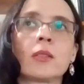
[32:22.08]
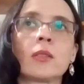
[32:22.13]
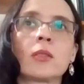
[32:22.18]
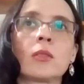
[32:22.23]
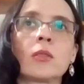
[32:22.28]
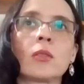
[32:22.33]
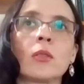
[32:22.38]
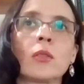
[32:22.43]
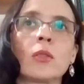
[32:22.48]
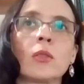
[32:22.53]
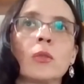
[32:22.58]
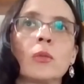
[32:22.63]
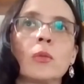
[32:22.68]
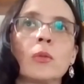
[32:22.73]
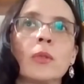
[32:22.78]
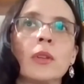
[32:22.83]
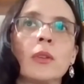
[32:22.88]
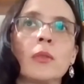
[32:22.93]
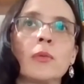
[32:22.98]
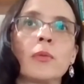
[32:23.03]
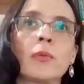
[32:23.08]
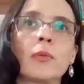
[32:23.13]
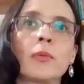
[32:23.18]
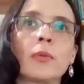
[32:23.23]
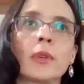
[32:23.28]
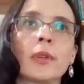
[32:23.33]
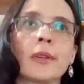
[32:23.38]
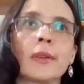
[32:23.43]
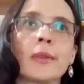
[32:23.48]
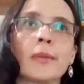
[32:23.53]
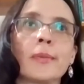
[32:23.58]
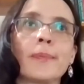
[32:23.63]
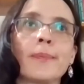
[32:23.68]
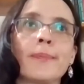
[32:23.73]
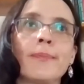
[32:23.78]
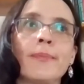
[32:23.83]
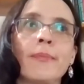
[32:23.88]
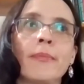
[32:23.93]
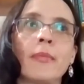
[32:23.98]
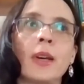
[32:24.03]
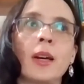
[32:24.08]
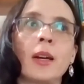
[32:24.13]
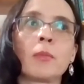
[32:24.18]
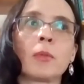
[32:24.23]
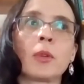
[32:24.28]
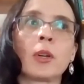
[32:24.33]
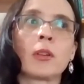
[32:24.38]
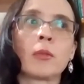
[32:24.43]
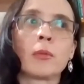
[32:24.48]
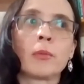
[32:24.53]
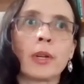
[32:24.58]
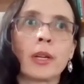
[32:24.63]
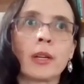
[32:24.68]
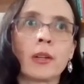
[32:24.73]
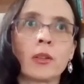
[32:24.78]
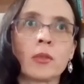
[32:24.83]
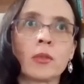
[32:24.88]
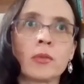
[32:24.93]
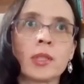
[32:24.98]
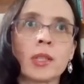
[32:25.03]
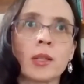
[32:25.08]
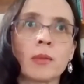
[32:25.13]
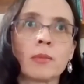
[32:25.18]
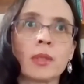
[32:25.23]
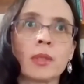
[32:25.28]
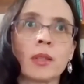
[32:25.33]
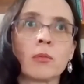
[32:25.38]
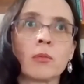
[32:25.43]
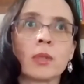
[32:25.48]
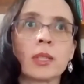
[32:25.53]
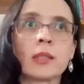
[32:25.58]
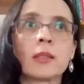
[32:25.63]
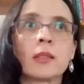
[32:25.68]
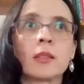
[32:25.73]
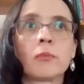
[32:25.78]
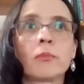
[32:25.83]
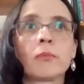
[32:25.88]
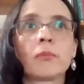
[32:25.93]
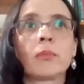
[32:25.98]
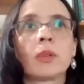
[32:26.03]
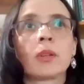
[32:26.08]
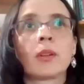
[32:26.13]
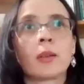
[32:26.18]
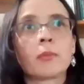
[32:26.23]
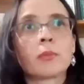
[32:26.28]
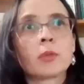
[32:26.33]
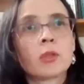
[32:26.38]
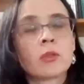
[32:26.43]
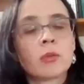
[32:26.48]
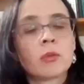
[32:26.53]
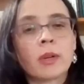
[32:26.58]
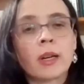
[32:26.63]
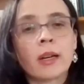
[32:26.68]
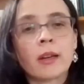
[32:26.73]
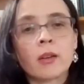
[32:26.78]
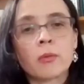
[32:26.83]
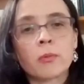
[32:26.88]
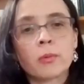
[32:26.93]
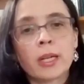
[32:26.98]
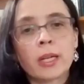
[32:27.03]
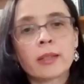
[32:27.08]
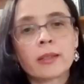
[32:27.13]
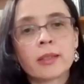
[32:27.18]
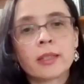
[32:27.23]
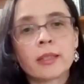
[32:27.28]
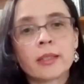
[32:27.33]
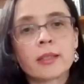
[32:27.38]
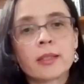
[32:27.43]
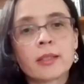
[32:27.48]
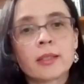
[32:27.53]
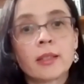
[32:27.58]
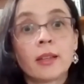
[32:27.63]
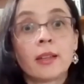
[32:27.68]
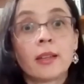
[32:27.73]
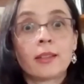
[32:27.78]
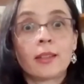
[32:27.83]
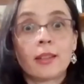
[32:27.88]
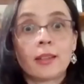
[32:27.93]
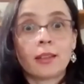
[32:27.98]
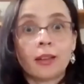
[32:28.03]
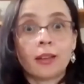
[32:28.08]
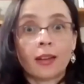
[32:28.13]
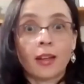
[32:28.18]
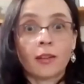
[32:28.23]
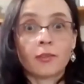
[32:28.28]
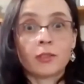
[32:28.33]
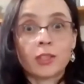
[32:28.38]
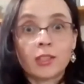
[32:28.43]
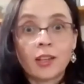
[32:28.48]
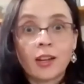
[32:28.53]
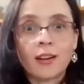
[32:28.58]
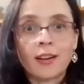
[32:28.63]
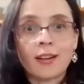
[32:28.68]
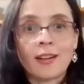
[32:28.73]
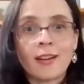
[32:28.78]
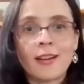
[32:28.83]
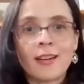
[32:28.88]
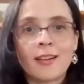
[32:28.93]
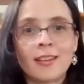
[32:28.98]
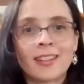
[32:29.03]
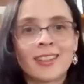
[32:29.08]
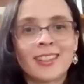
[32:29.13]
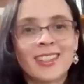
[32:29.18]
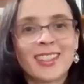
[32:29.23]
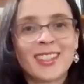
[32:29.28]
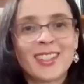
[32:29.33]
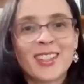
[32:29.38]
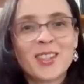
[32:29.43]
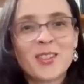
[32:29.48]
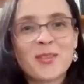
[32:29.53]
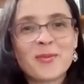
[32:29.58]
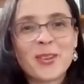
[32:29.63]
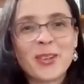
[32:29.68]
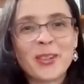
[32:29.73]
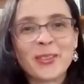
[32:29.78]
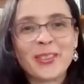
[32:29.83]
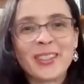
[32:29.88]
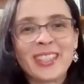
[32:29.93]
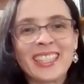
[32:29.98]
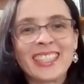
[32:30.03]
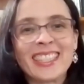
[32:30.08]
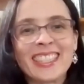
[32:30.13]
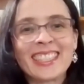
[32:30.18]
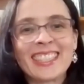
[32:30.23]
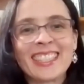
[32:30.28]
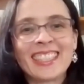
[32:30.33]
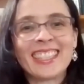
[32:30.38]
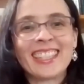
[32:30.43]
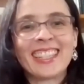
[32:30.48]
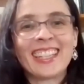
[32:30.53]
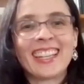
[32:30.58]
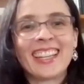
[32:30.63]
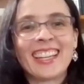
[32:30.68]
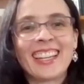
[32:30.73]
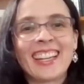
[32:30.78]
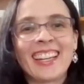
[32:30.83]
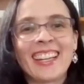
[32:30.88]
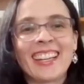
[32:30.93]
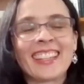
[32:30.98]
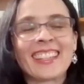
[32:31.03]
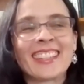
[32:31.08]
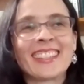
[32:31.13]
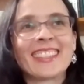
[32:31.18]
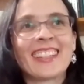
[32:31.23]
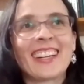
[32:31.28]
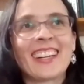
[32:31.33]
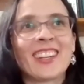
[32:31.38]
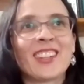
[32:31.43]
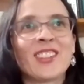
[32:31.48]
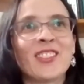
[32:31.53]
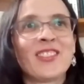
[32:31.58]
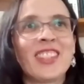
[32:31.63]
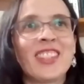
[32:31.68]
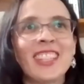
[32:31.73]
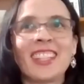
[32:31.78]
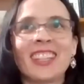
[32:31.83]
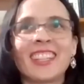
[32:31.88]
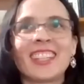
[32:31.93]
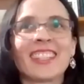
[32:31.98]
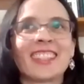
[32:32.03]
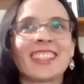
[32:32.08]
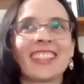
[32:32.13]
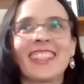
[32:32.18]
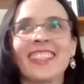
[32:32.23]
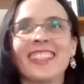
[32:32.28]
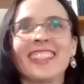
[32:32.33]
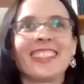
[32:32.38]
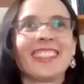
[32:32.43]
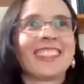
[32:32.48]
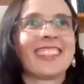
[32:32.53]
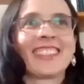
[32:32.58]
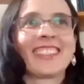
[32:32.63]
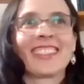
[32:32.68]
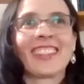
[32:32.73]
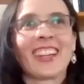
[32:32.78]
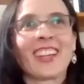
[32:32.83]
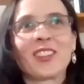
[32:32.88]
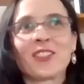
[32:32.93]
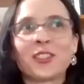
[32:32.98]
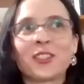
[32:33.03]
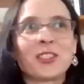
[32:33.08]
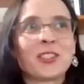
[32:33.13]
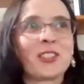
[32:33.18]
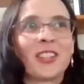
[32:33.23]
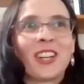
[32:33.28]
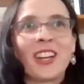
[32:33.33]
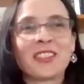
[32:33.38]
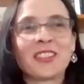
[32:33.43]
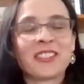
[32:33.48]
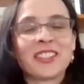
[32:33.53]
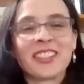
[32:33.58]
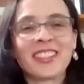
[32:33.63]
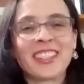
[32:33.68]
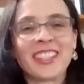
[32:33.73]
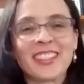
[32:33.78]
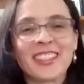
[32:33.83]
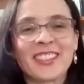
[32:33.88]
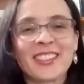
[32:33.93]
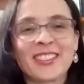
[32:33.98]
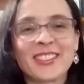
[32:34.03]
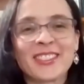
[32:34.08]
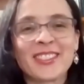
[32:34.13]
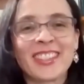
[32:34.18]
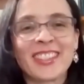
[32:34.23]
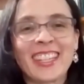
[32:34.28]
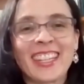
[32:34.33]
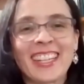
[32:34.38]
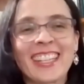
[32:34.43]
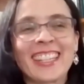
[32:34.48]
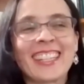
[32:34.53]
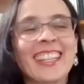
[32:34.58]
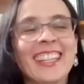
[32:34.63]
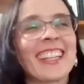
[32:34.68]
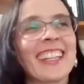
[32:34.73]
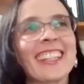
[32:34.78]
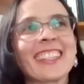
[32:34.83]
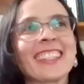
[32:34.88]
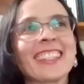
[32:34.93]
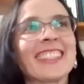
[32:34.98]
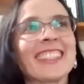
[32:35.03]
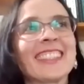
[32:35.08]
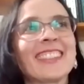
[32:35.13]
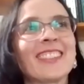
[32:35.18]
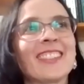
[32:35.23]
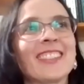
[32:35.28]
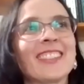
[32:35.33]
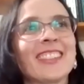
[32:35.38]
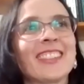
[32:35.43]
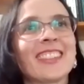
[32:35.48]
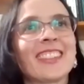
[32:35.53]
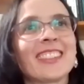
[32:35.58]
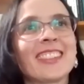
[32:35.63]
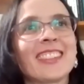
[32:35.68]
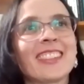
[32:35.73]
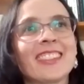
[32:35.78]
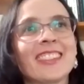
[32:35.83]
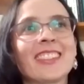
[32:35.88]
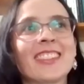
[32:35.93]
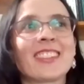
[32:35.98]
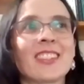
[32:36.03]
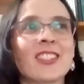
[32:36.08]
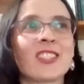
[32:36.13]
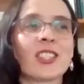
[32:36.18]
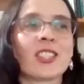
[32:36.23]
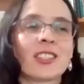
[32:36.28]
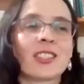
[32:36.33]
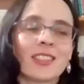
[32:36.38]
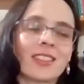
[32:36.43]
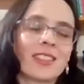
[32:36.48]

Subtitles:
So if I'm not aware of something, once it comes to my awareness, then I have this aha moments, and I immediately like filter everything through that, and just,